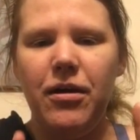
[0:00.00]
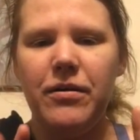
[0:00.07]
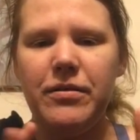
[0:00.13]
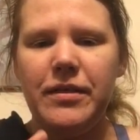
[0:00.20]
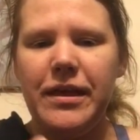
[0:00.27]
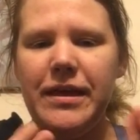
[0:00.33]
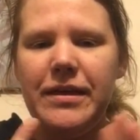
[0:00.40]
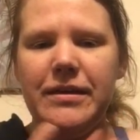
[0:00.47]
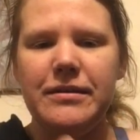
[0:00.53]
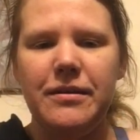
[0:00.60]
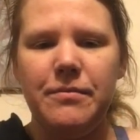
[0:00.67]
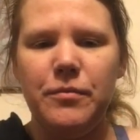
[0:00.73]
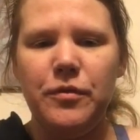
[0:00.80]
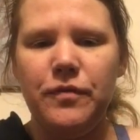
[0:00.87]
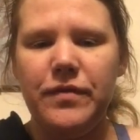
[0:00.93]
they end
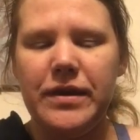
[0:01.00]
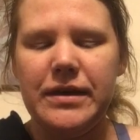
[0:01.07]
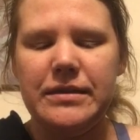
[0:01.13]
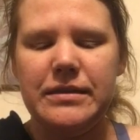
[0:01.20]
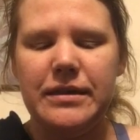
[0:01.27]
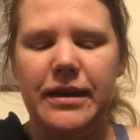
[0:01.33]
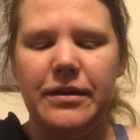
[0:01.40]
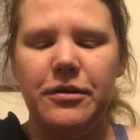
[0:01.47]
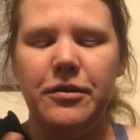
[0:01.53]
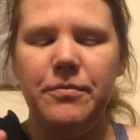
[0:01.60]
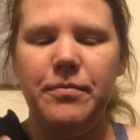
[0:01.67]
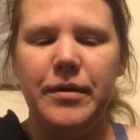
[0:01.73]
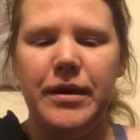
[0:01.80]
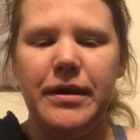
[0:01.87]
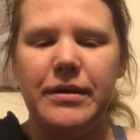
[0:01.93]
up moving in together,
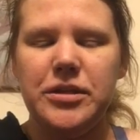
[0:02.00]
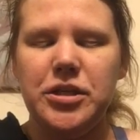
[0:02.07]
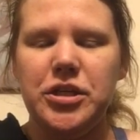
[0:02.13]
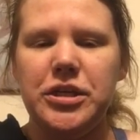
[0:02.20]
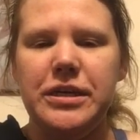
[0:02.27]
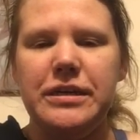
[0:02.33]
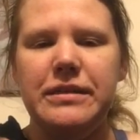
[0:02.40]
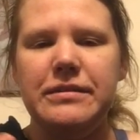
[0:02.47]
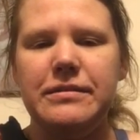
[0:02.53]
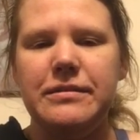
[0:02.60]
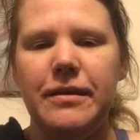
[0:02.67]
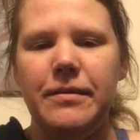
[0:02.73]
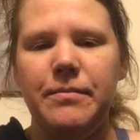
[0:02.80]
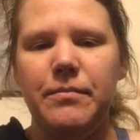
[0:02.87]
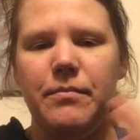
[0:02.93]
but she ends
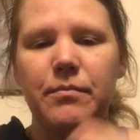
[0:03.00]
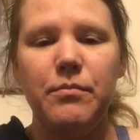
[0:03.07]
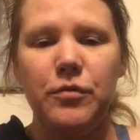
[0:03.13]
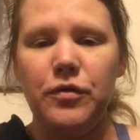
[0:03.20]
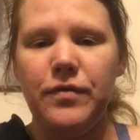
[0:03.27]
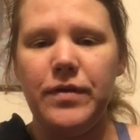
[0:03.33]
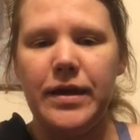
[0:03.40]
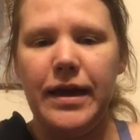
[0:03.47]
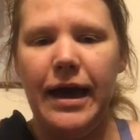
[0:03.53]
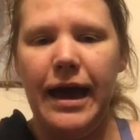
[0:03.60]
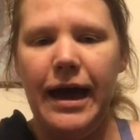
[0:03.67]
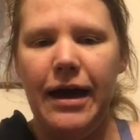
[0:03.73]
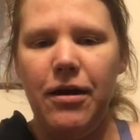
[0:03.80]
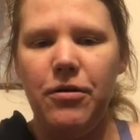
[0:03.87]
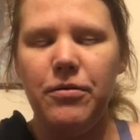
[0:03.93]
up moving
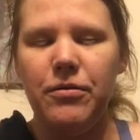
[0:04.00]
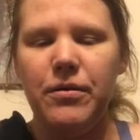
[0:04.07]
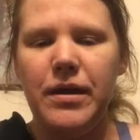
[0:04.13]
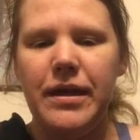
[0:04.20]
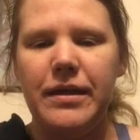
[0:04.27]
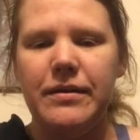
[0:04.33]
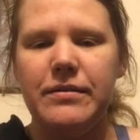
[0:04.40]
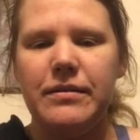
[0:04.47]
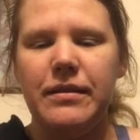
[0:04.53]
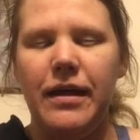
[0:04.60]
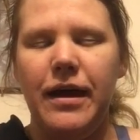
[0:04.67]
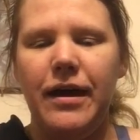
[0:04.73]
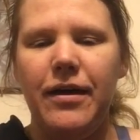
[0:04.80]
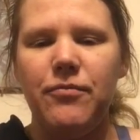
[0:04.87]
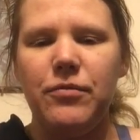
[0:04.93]
out and
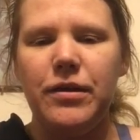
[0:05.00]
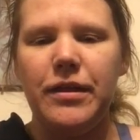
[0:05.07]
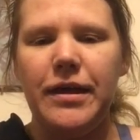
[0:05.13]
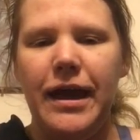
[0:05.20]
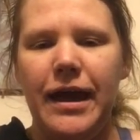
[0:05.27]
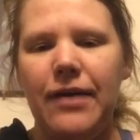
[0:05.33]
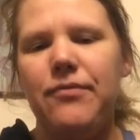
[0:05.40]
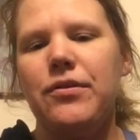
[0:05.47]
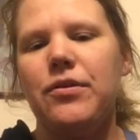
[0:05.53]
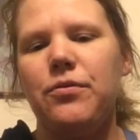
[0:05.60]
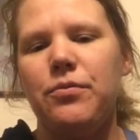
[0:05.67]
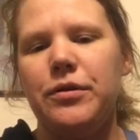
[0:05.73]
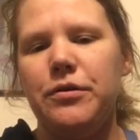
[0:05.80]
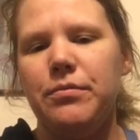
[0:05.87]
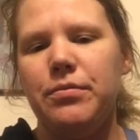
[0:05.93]
not really having a
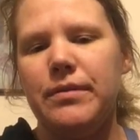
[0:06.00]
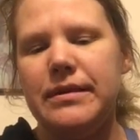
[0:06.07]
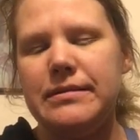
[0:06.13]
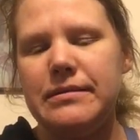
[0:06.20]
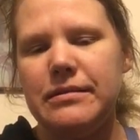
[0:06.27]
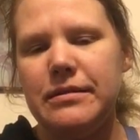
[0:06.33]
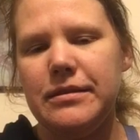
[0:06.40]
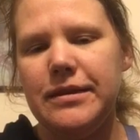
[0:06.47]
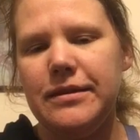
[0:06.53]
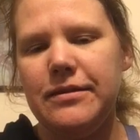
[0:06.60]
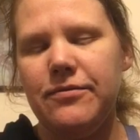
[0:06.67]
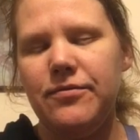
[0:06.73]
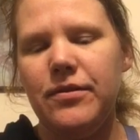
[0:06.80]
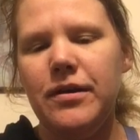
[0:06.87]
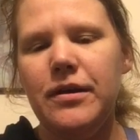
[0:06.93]
real place to
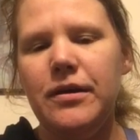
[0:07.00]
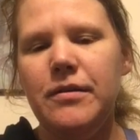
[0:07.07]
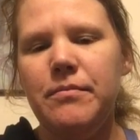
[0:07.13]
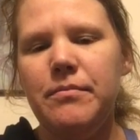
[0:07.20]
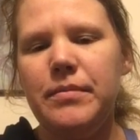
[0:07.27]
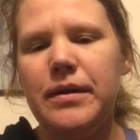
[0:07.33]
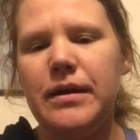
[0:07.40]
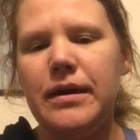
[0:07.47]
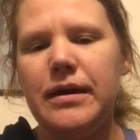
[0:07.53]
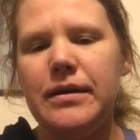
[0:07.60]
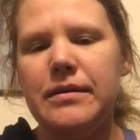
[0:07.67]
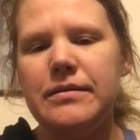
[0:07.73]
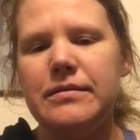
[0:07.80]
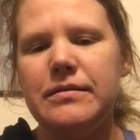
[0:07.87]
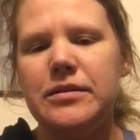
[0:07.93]
live
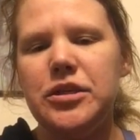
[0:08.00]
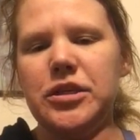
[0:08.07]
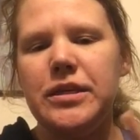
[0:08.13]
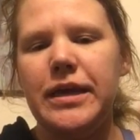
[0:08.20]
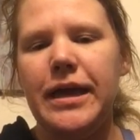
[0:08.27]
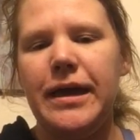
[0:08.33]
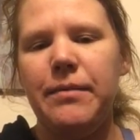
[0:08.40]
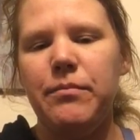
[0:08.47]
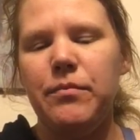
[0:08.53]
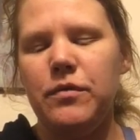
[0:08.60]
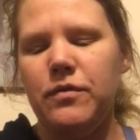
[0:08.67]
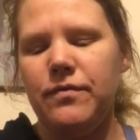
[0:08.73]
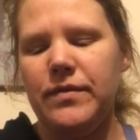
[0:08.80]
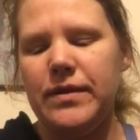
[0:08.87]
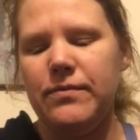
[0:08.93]
because she can't
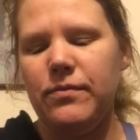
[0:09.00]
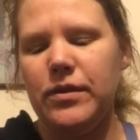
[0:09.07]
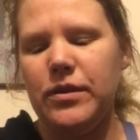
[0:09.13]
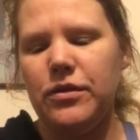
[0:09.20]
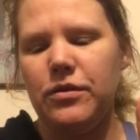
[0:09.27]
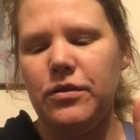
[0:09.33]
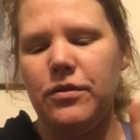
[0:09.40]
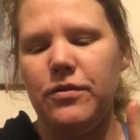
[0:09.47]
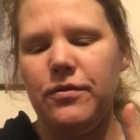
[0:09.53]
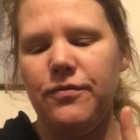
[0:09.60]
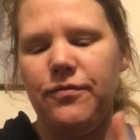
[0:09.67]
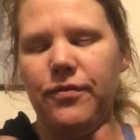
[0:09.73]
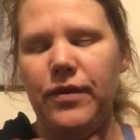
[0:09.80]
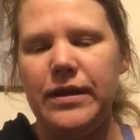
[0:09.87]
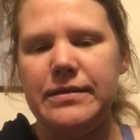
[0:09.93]
move in with her
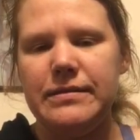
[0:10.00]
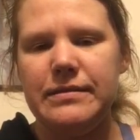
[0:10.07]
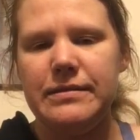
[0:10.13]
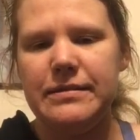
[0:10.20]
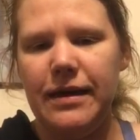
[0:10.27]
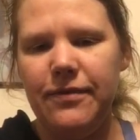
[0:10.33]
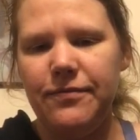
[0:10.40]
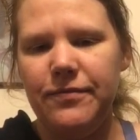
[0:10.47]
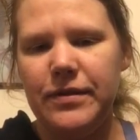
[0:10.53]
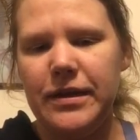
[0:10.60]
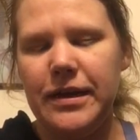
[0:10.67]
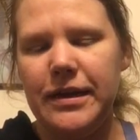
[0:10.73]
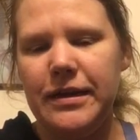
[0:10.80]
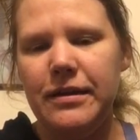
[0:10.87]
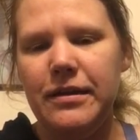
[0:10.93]
friend
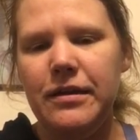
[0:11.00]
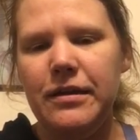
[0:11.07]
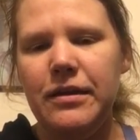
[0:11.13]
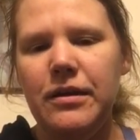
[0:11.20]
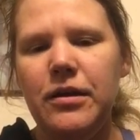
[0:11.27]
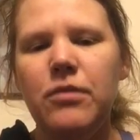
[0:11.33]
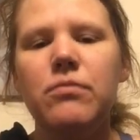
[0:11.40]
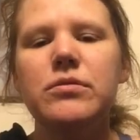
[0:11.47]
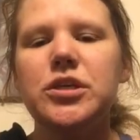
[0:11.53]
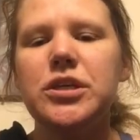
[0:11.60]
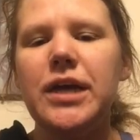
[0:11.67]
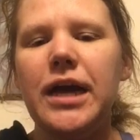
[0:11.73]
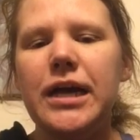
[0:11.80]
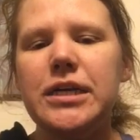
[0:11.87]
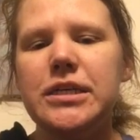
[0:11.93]
Stephanie. Well,
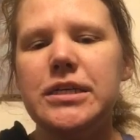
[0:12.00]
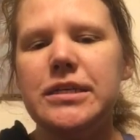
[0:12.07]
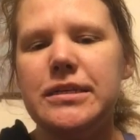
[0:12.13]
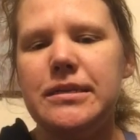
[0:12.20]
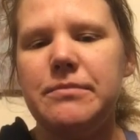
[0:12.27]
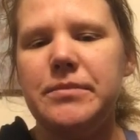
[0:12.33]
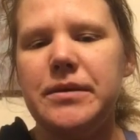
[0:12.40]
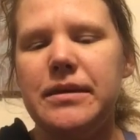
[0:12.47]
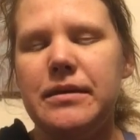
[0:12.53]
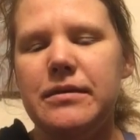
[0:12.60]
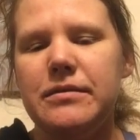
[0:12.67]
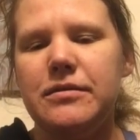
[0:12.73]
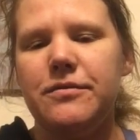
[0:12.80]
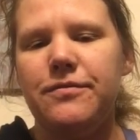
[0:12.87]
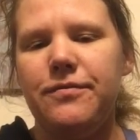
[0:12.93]
she actually did,
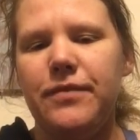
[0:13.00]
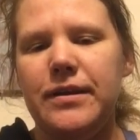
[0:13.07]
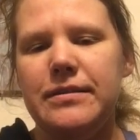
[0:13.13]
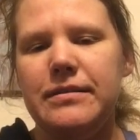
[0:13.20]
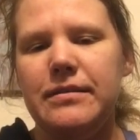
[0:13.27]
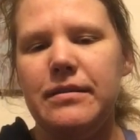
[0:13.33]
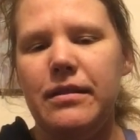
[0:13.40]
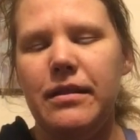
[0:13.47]
because her friend